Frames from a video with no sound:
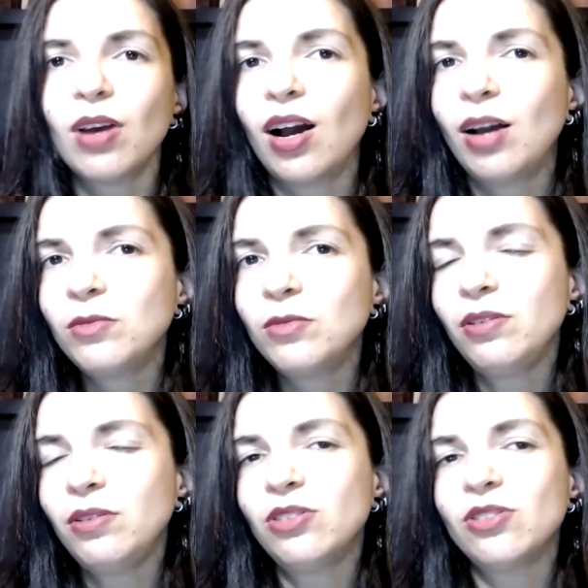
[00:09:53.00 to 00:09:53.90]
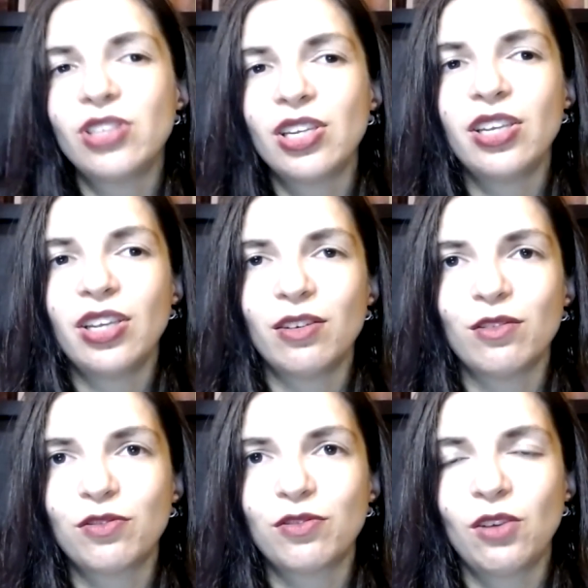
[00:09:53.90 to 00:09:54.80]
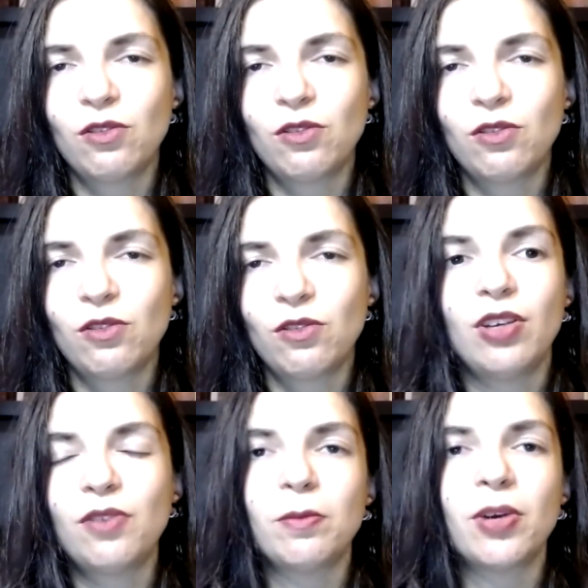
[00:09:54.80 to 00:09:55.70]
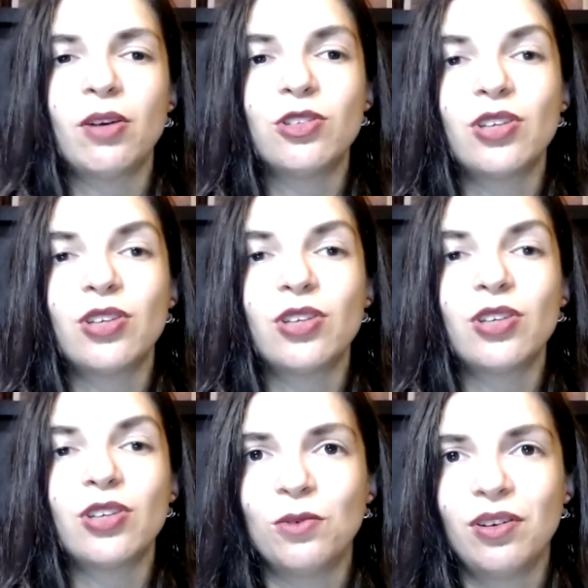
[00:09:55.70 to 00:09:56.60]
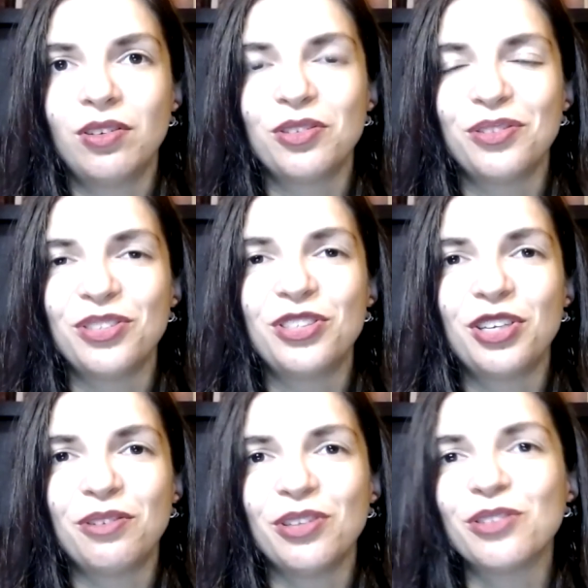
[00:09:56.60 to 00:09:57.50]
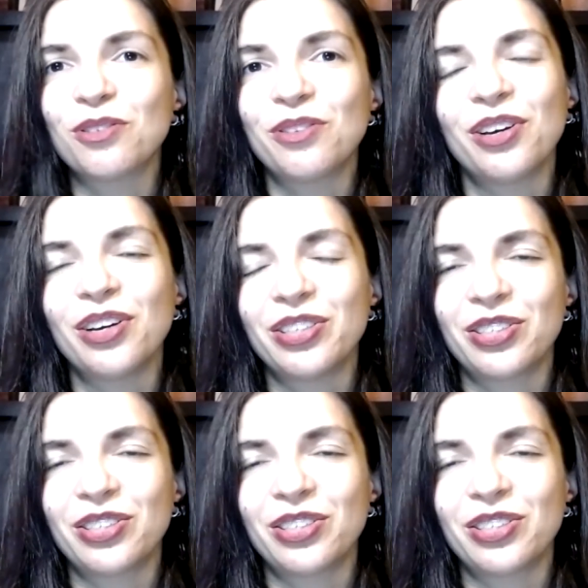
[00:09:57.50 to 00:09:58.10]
I'm going to see if I'm going to add one to the series or not.